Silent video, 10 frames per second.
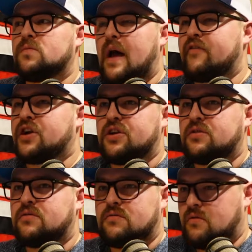have a
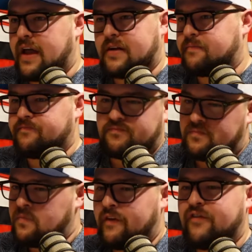good
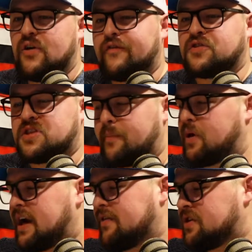feel for
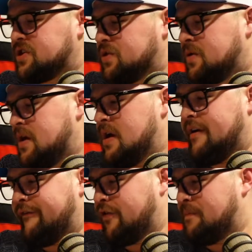separating the two. For